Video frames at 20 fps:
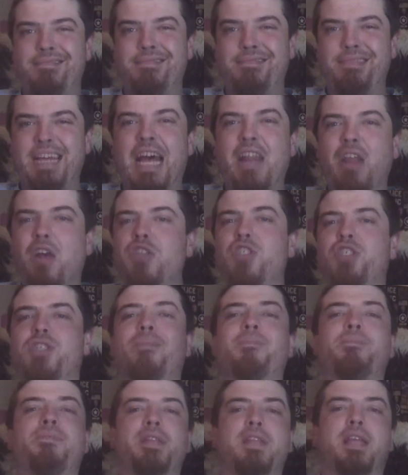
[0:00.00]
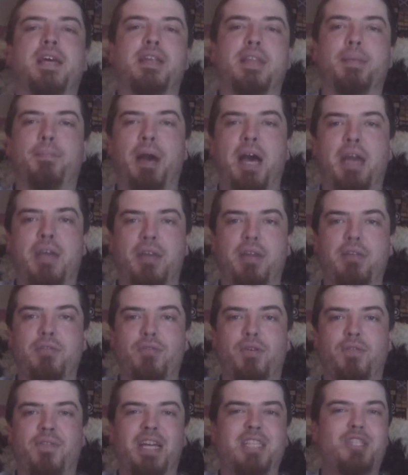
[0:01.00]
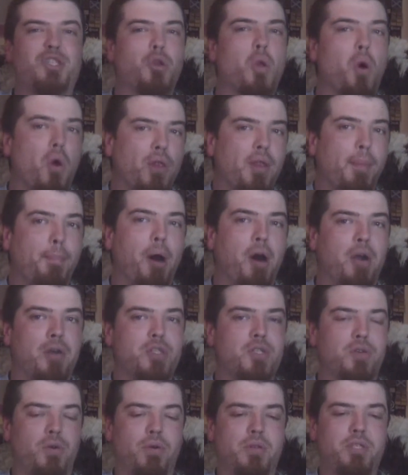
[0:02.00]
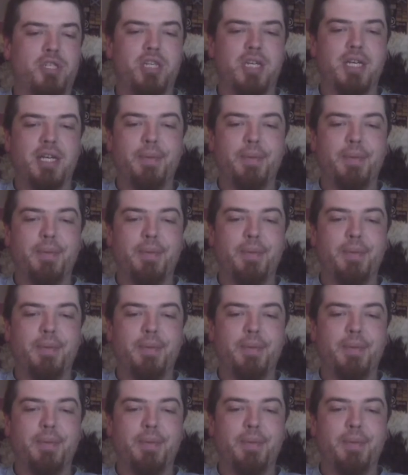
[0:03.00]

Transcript: there's something there in the background of it. It's not the butterscotch.